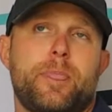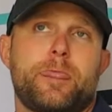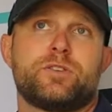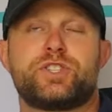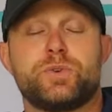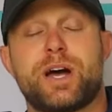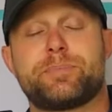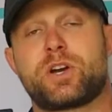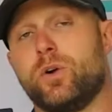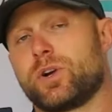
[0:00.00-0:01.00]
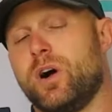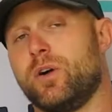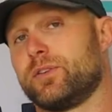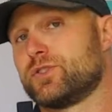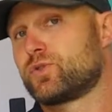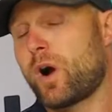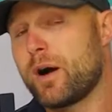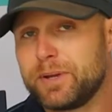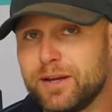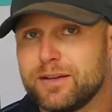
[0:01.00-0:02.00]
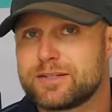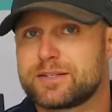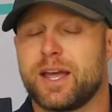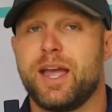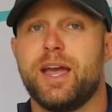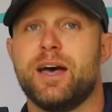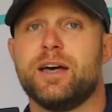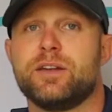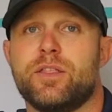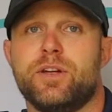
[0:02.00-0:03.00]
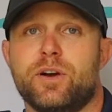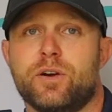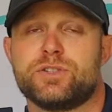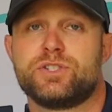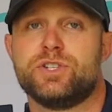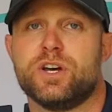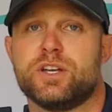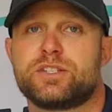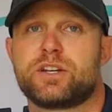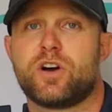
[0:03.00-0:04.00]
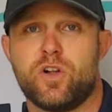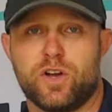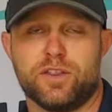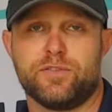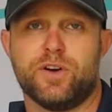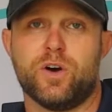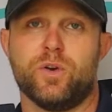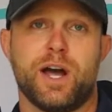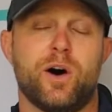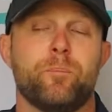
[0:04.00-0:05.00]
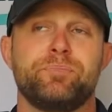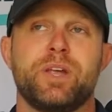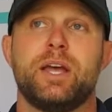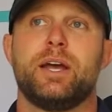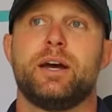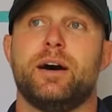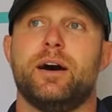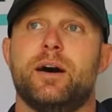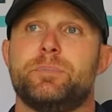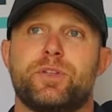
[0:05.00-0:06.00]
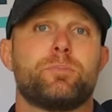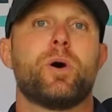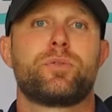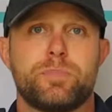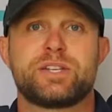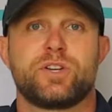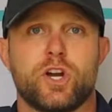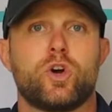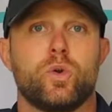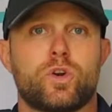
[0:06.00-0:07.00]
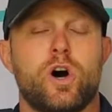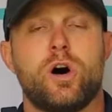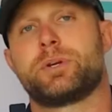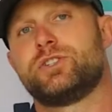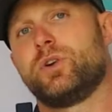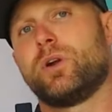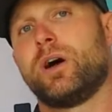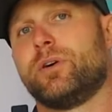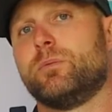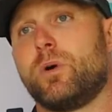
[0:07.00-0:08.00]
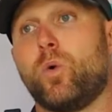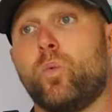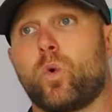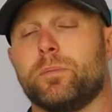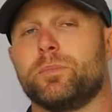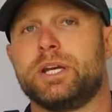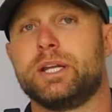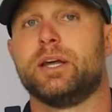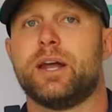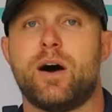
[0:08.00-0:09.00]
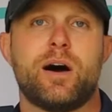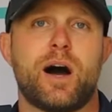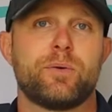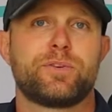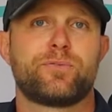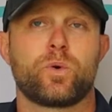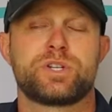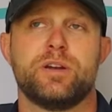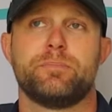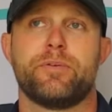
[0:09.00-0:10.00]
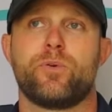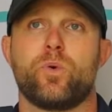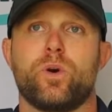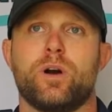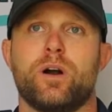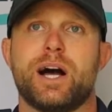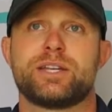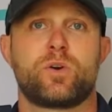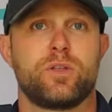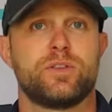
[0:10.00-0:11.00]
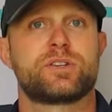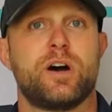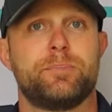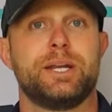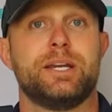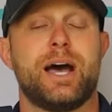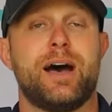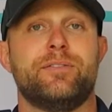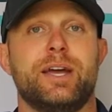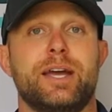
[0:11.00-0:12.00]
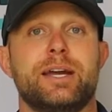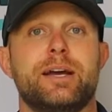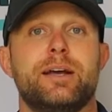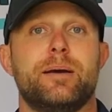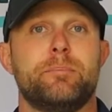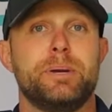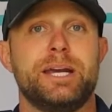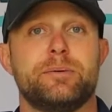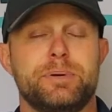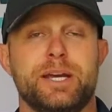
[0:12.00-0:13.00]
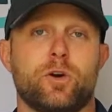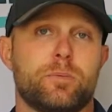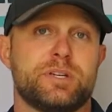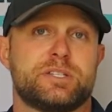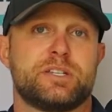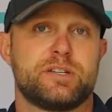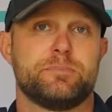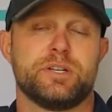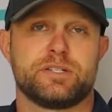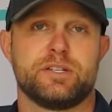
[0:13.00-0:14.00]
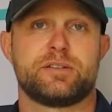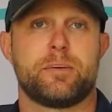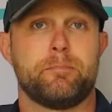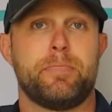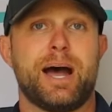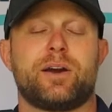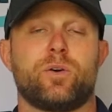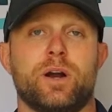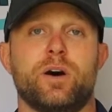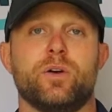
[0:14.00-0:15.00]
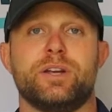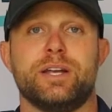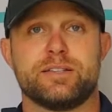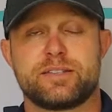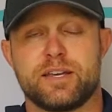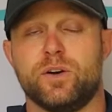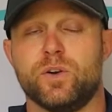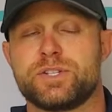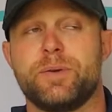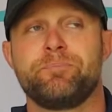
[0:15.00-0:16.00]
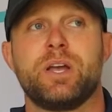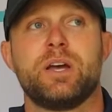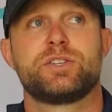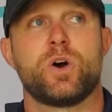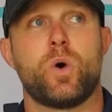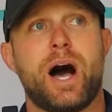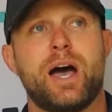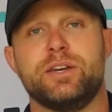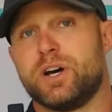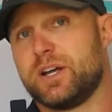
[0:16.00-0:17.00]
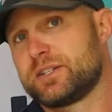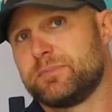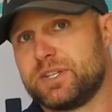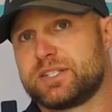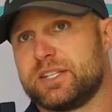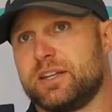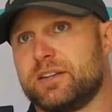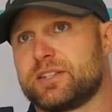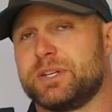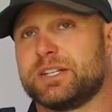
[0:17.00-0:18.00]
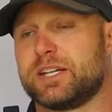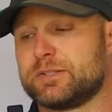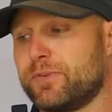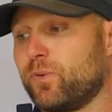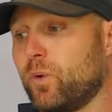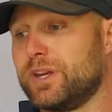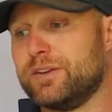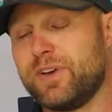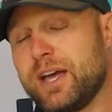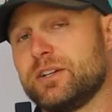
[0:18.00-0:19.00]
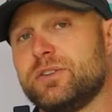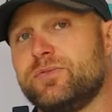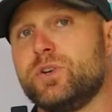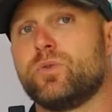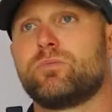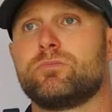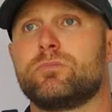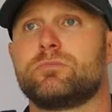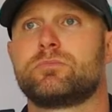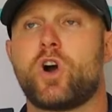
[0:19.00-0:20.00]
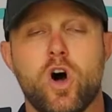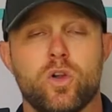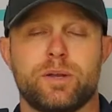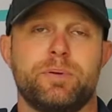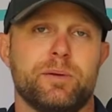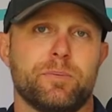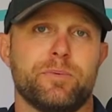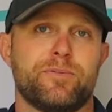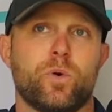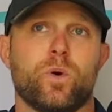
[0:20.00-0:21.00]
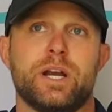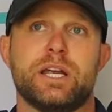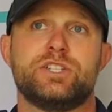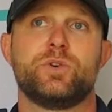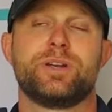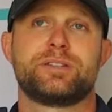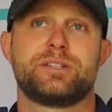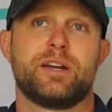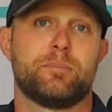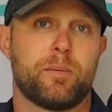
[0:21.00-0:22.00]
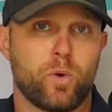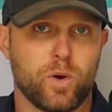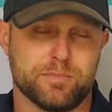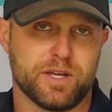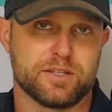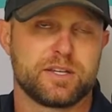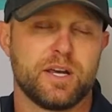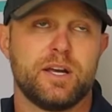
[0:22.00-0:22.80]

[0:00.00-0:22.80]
there's 2 types of cold calling. There's drop-ins and there's just calling on the phone. Now, but they're both basically a cold call because you don't have a warm lead in. Now, I was fortunate before I started this company to have a B2B or a business-to-business background in sales. So I had done some of these things before. The advantage of you calling people before is you can set up appointments.